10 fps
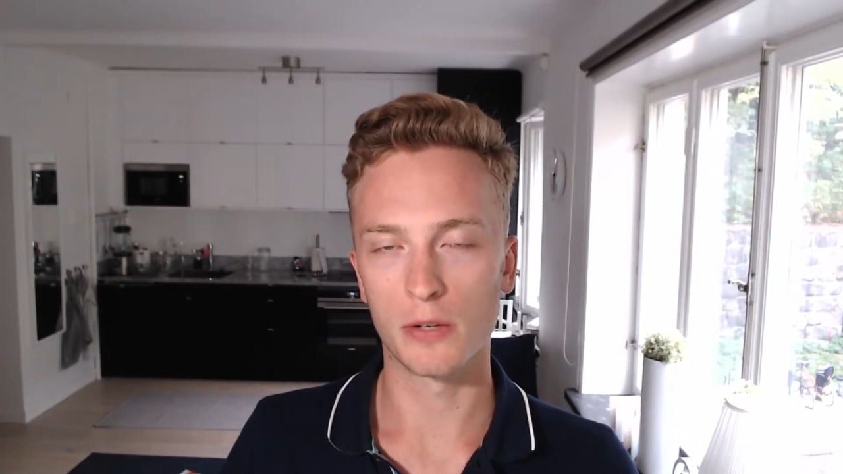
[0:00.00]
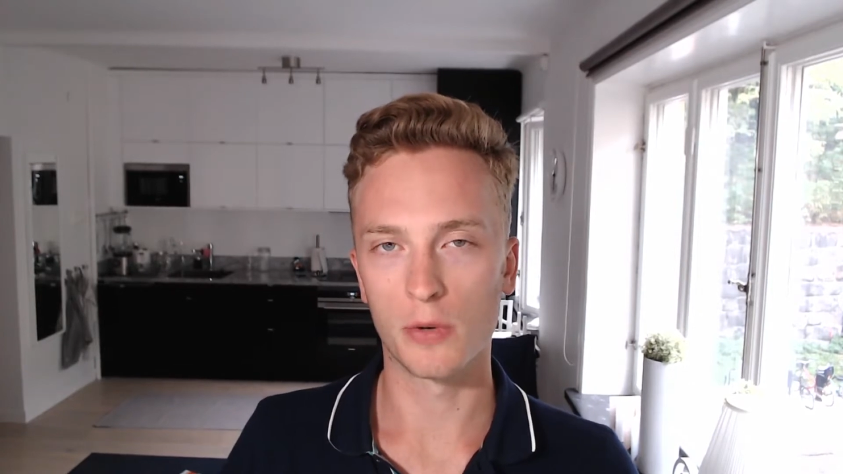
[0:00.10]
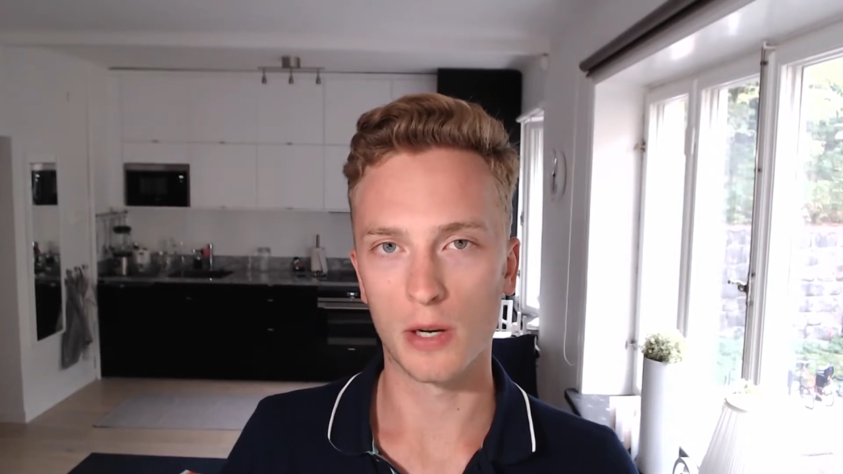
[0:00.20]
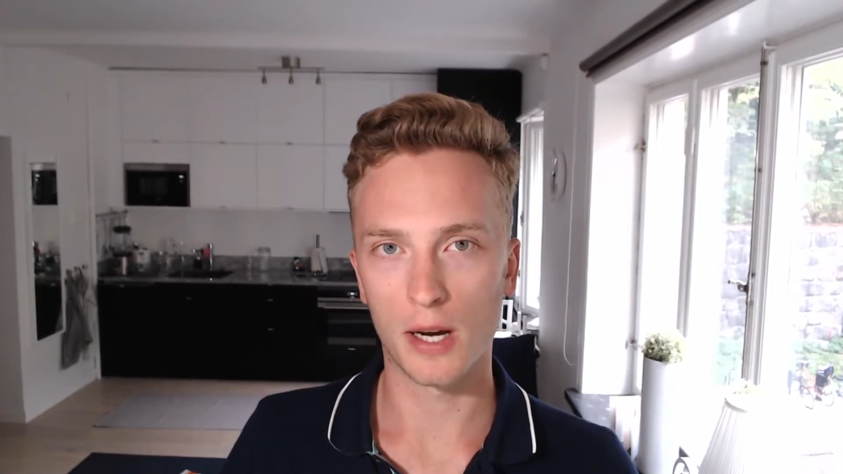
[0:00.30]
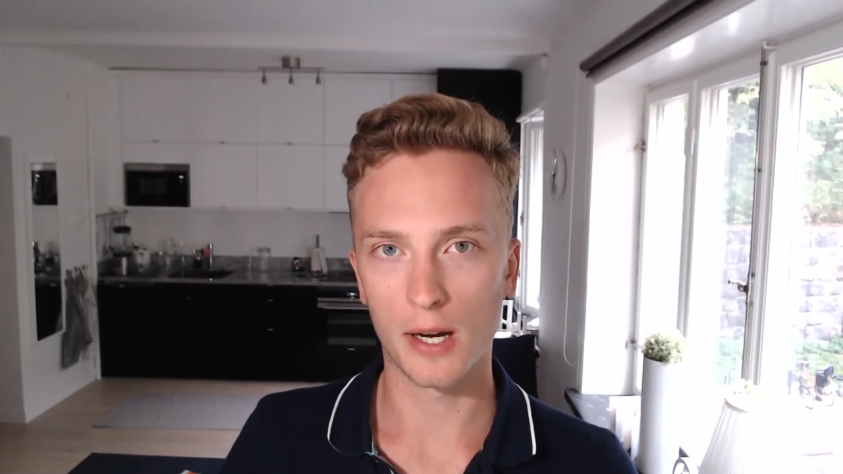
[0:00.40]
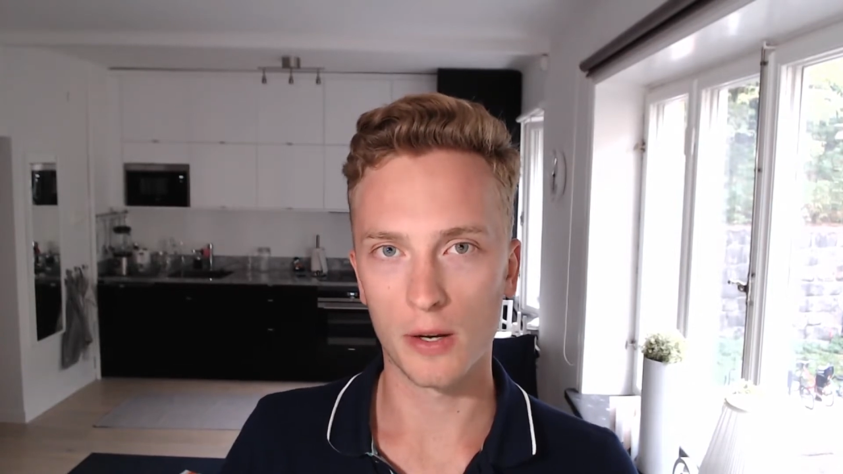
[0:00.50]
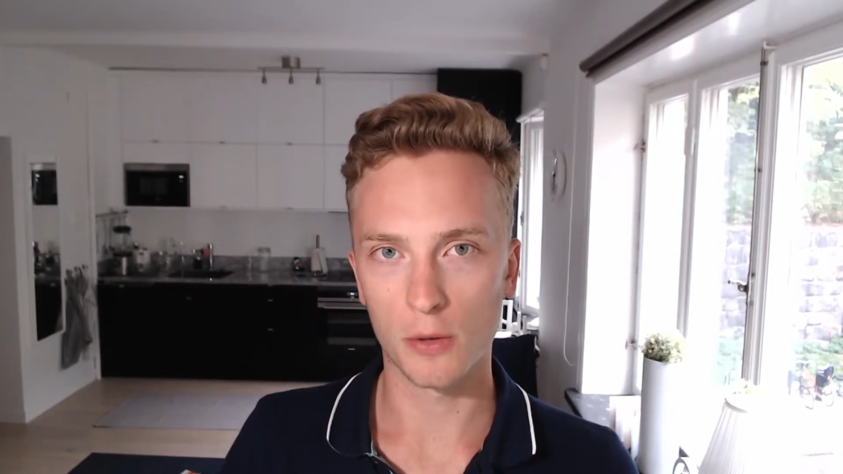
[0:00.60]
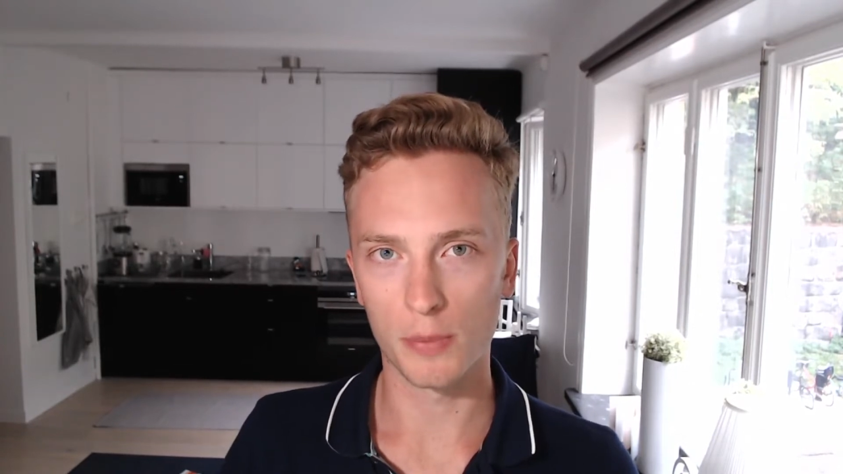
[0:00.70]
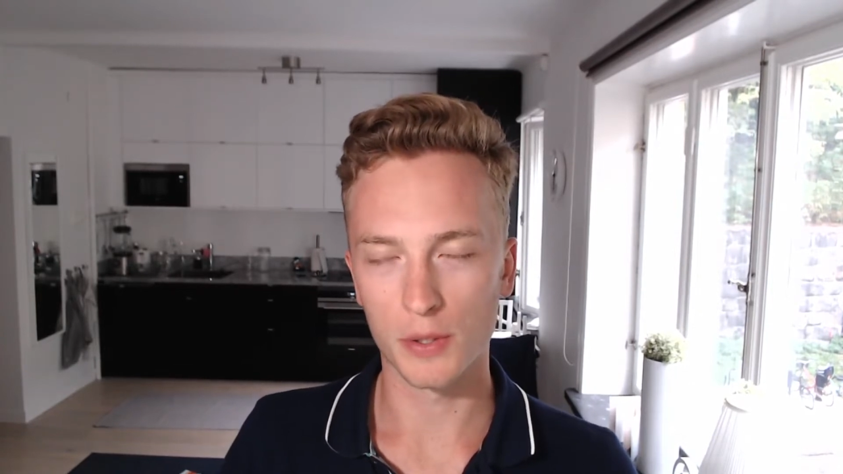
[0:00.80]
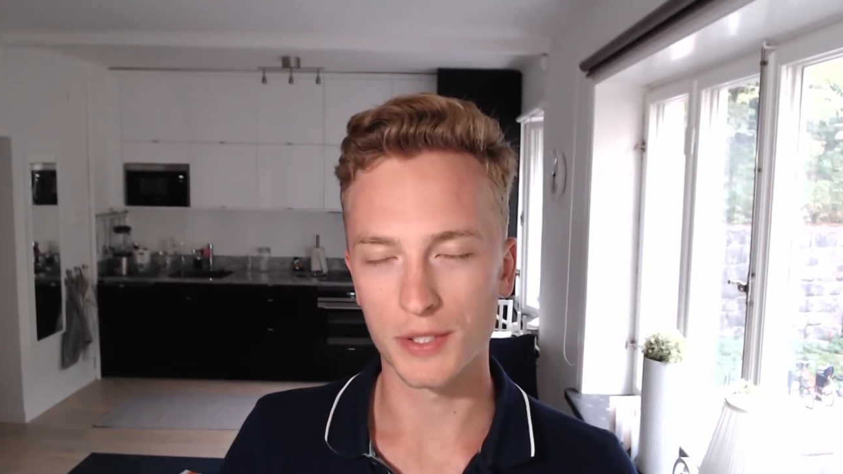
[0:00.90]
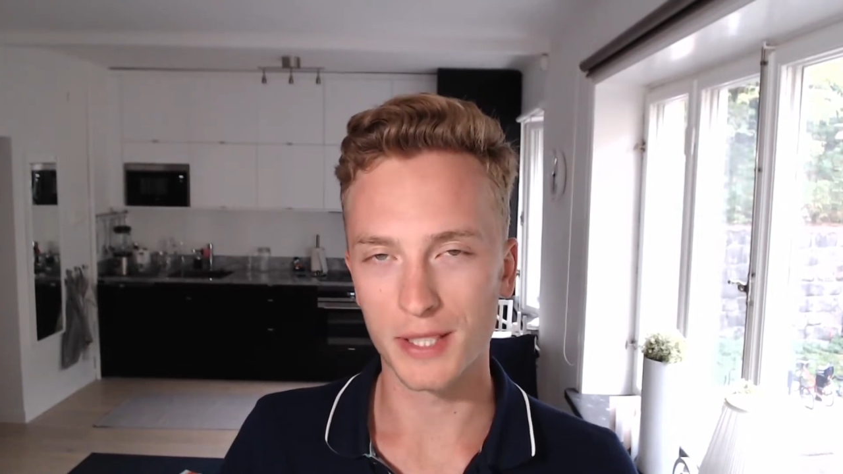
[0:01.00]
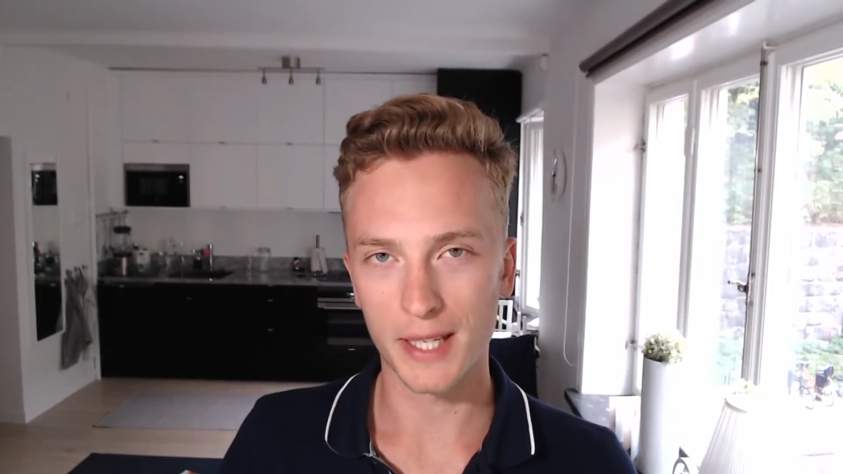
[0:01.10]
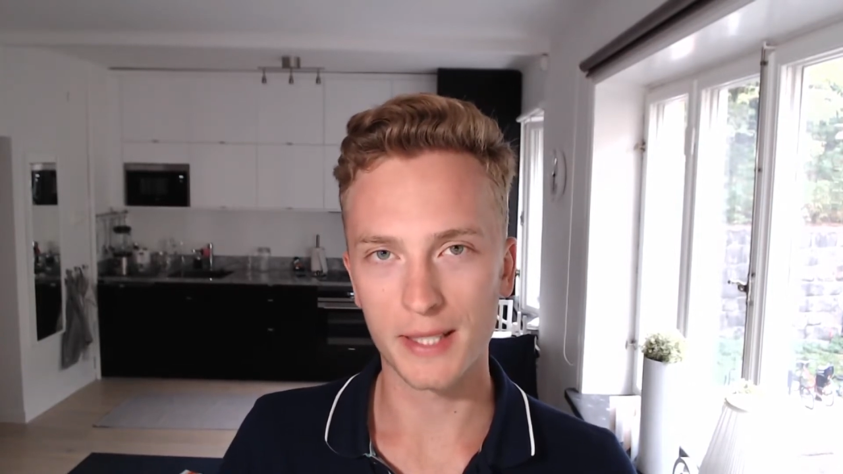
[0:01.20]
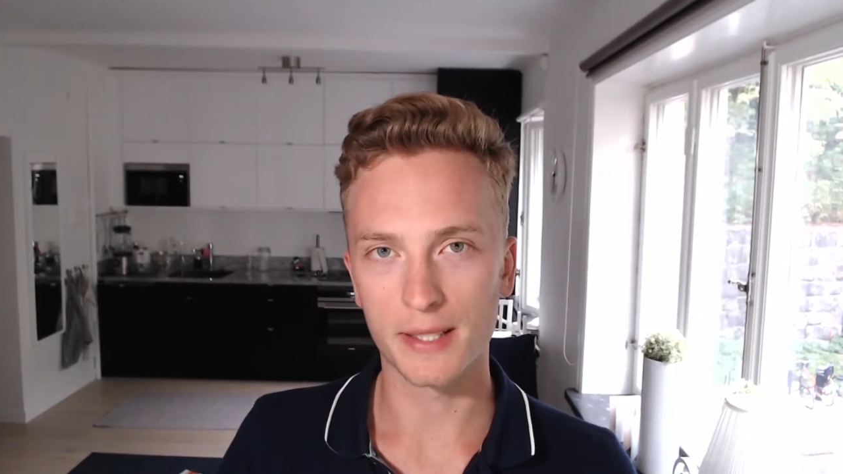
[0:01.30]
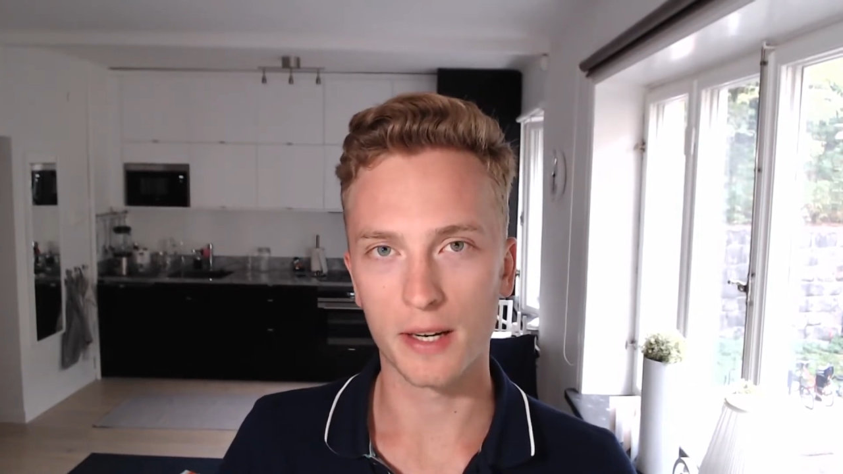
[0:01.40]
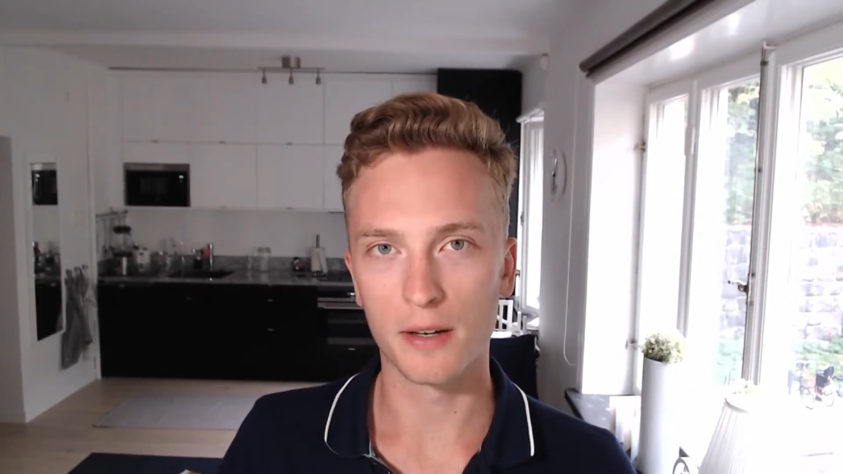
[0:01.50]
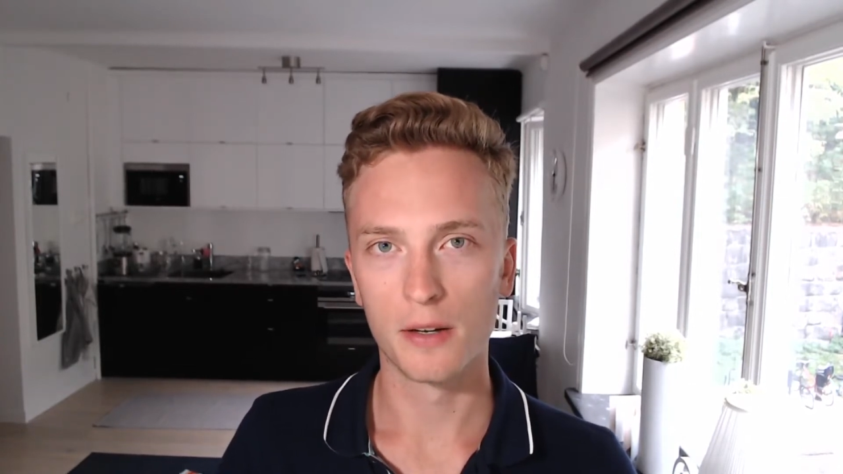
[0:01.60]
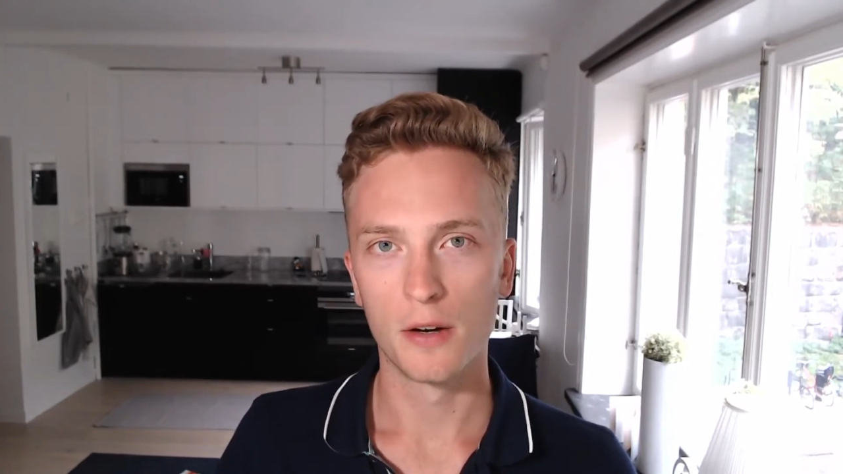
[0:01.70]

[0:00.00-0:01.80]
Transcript: rely upon data